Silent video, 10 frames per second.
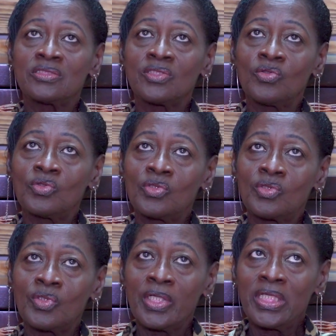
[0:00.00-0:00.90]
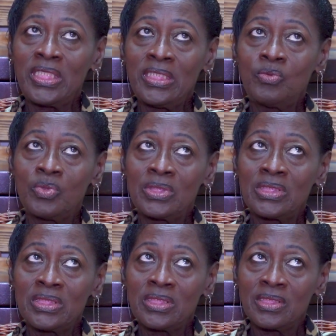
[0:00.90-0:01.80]
So he
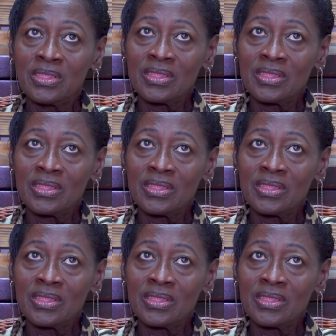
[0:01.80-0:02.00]
would